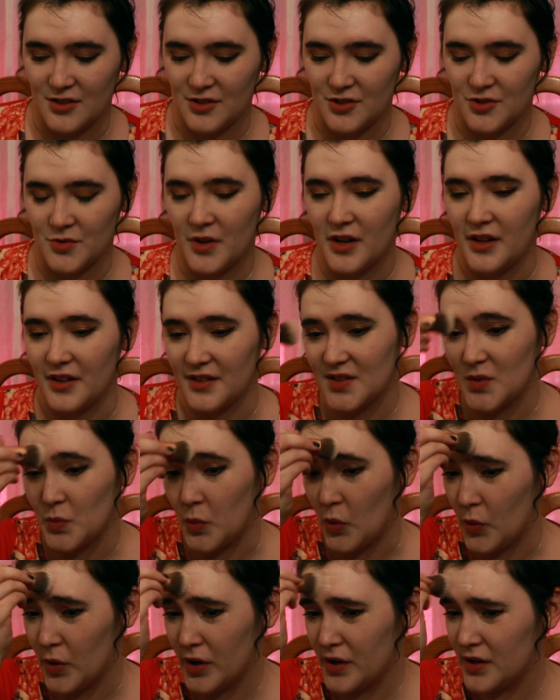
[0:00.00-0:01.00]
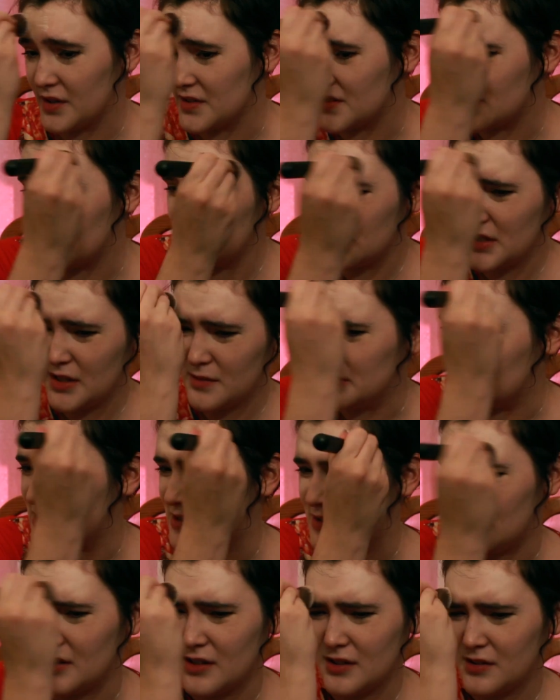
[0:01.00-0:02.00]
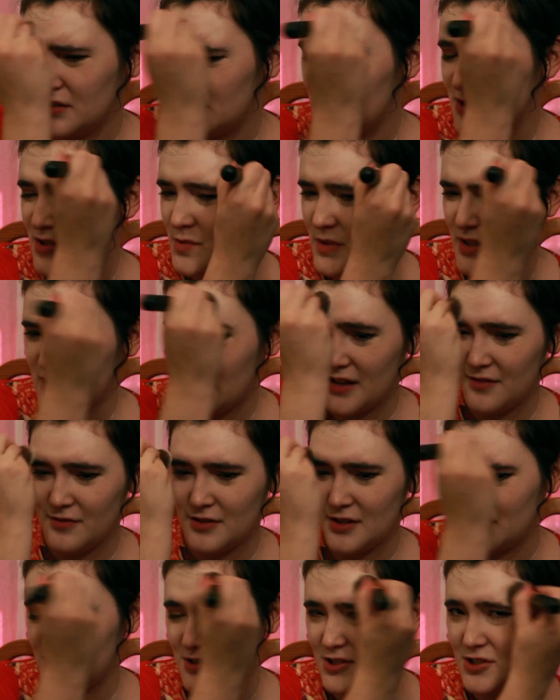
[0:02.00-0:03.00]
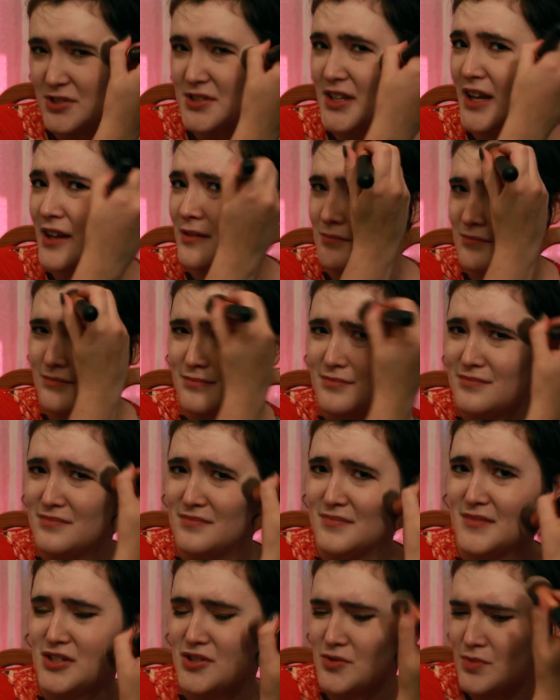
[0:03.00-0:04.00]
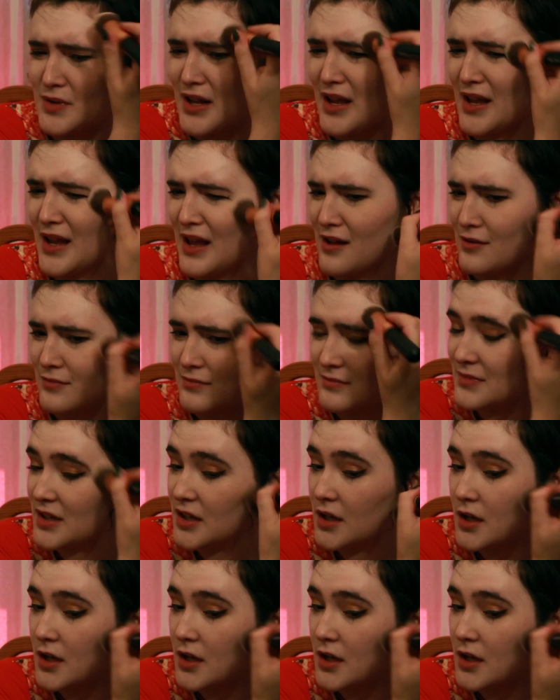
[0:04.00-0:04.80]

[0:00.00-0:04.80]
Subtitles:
You just want to explore? Because sometimes, you know, you just want to have a chill time. You just want to hang out.